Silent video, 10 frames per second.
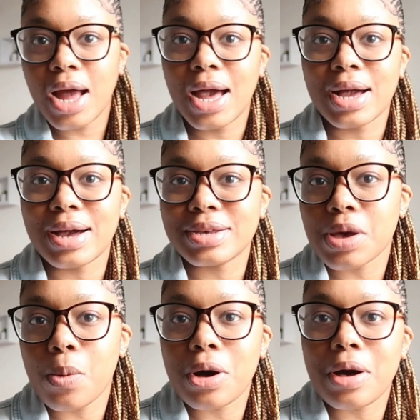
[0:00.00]
hi
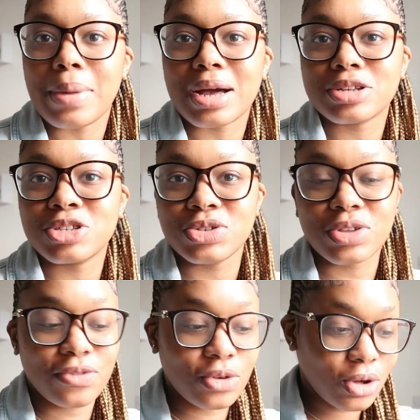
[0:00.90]
guys welcome back to
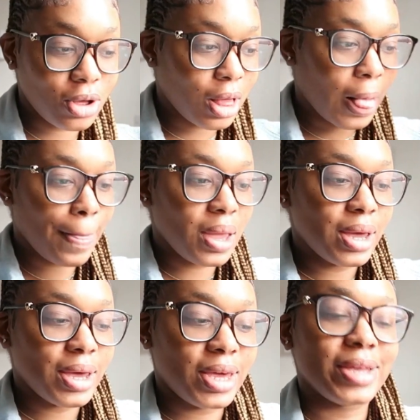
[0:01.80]
the vlog
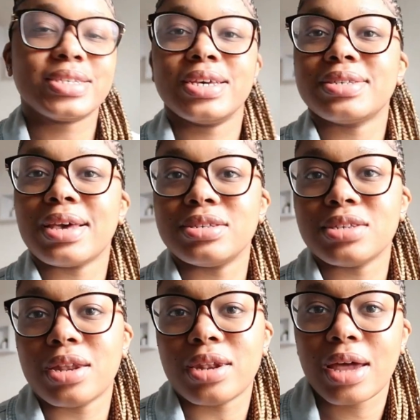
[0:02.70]
it is a
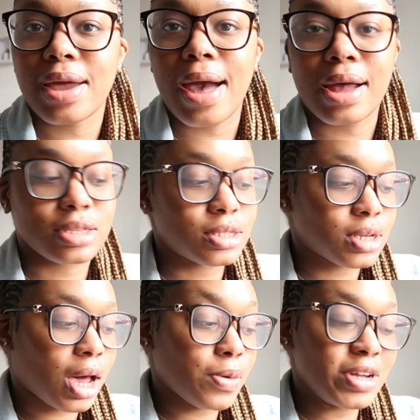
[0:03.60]
sunday and
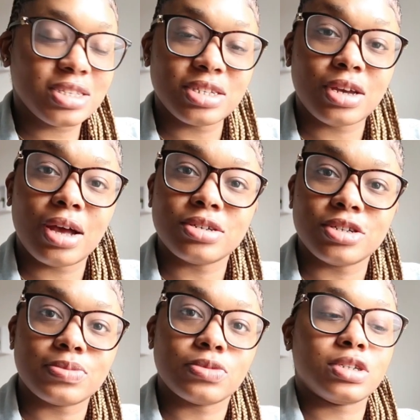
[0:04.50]
i went to church
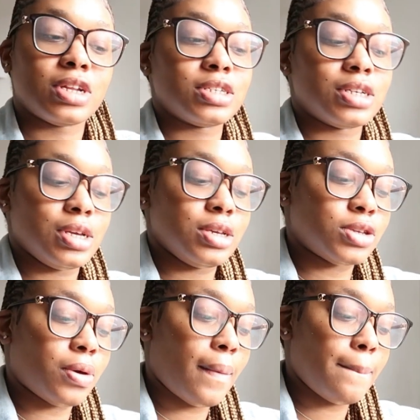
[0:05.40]
this morning actually
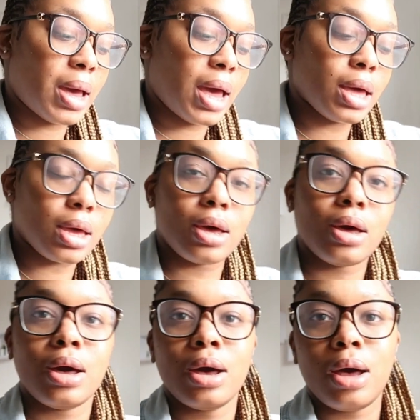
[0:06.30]
so i'm back
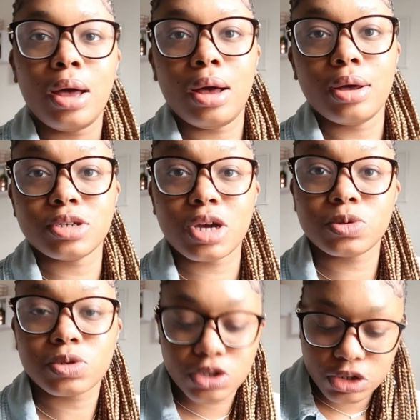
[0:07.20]
church
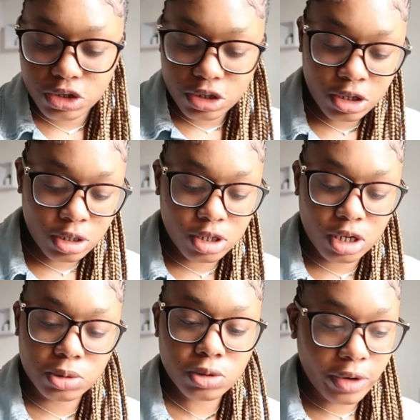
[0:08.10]
was good
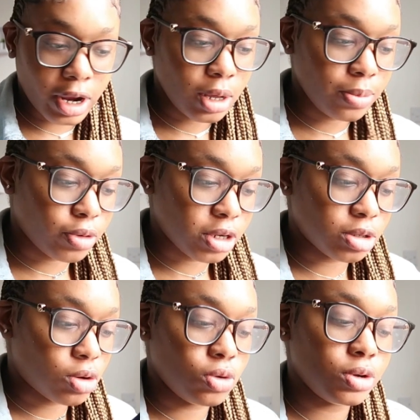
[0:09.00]
church was great praise
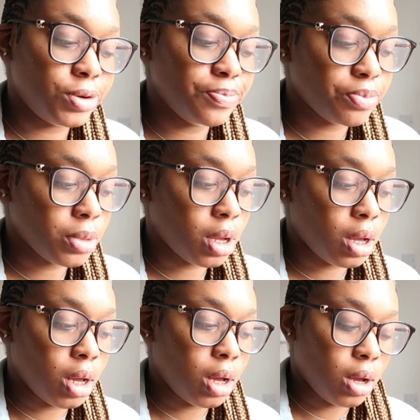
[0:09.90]
the lord
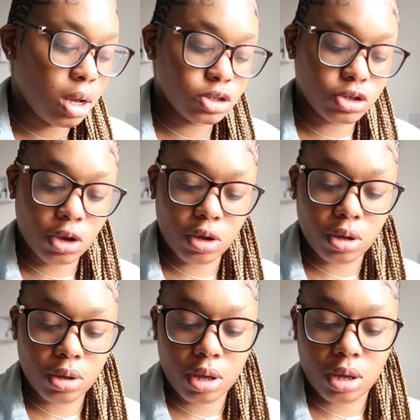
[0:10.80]

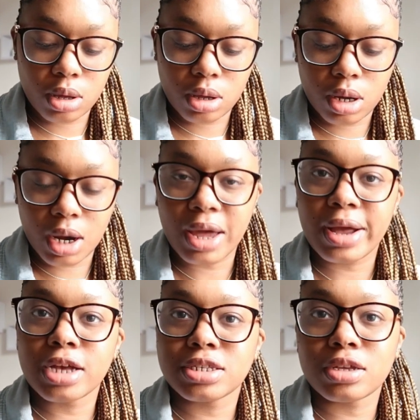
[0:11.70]
so
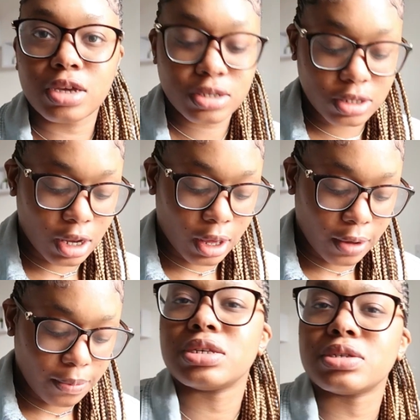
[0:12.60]
like i said
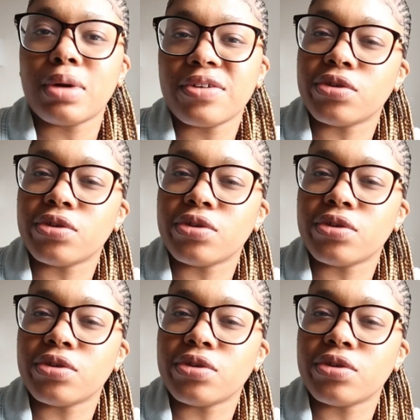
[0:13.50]
yesterday it's my